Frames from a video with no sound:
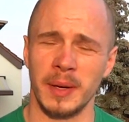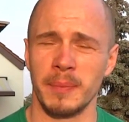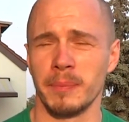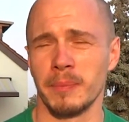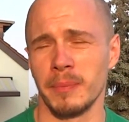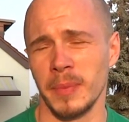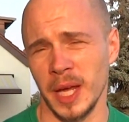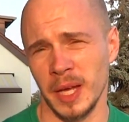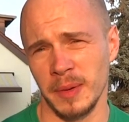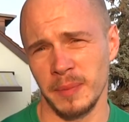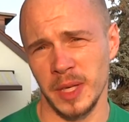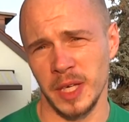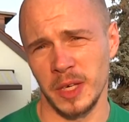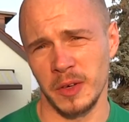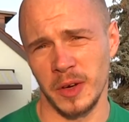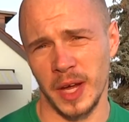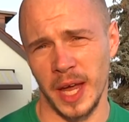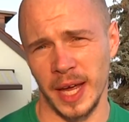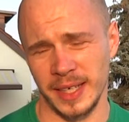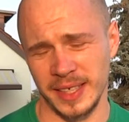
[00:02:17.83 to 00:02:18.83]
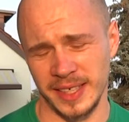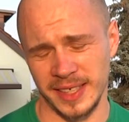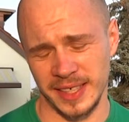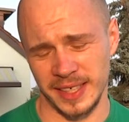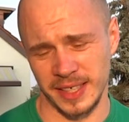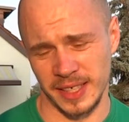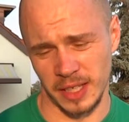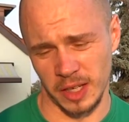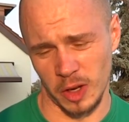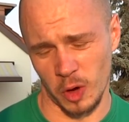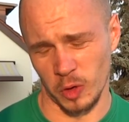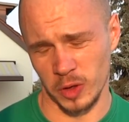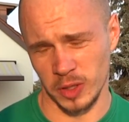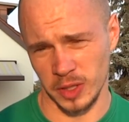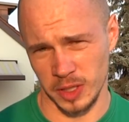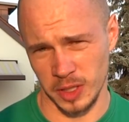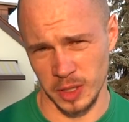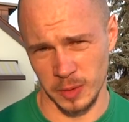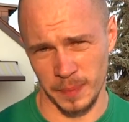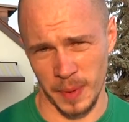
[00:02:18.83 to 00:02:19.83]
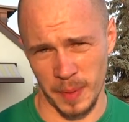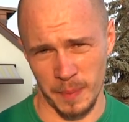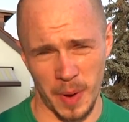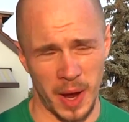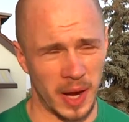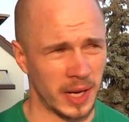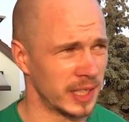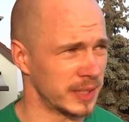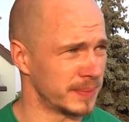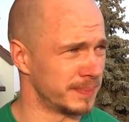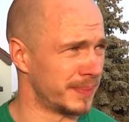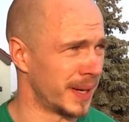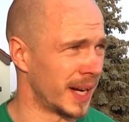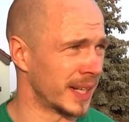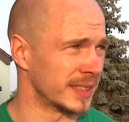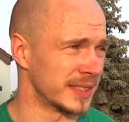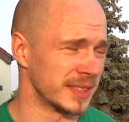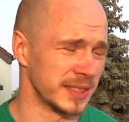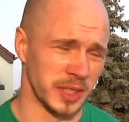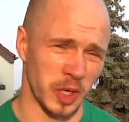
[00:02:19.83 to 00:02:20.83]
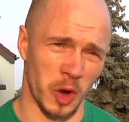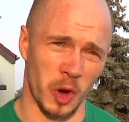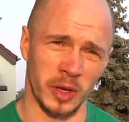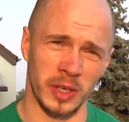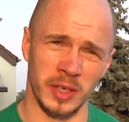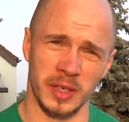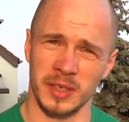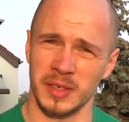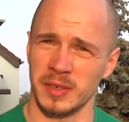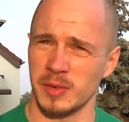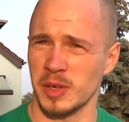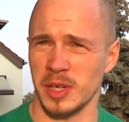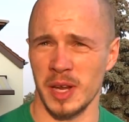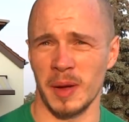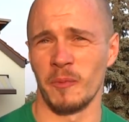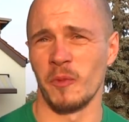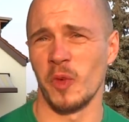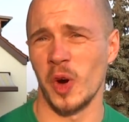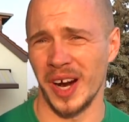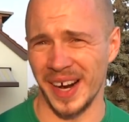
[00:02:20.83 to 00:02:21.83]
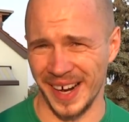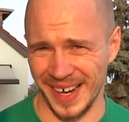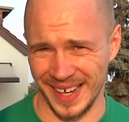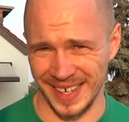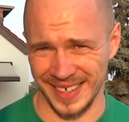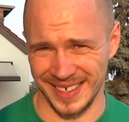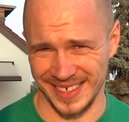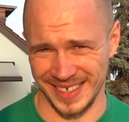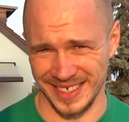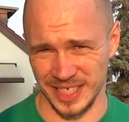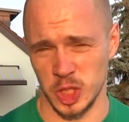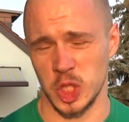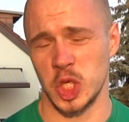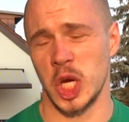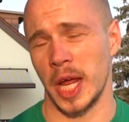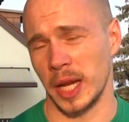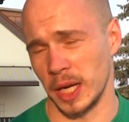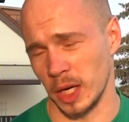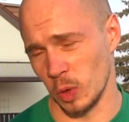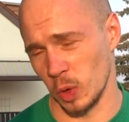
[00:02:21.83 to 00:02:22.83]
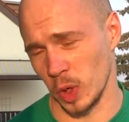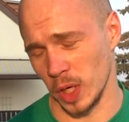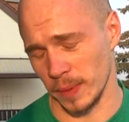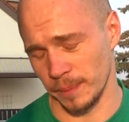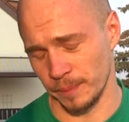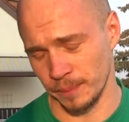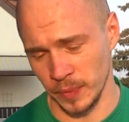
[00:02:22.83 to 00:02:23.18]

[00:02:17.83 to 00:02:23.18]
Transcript: Maybe you get it in the local supermarket, but not somewhere else in general.